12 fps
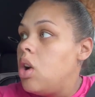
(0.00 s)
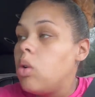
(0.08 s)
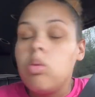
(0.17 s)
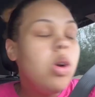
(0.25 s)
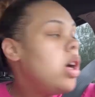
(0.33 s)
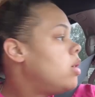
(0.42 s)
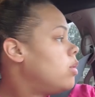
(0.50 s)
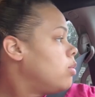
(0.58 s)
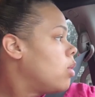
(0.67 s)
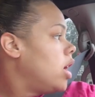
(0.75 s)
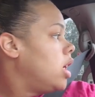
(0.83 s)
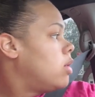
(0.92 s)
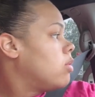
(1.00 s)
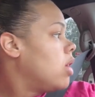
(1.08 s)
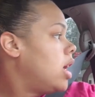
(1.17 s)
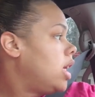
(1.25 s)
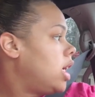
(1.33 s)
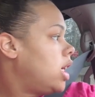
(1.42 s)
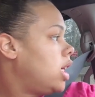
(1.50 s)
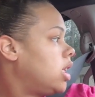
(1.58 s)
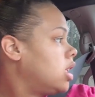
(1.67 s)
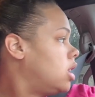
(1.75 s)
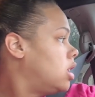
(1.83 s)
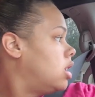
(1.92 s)
Running, running,
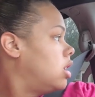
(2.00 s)
running.